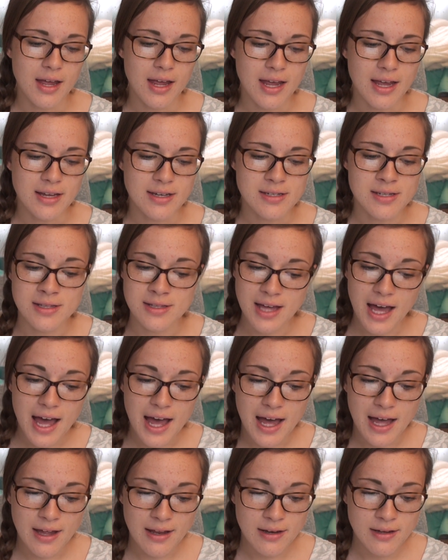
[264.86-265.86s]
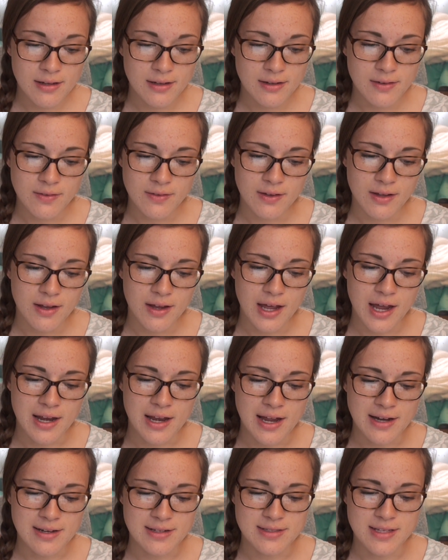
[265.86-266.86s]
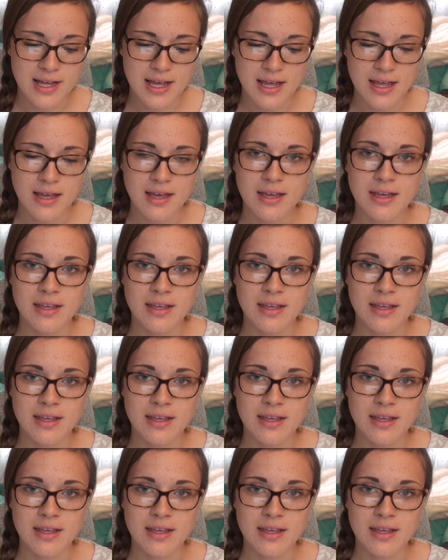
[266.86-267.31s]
And to that, I'd like to say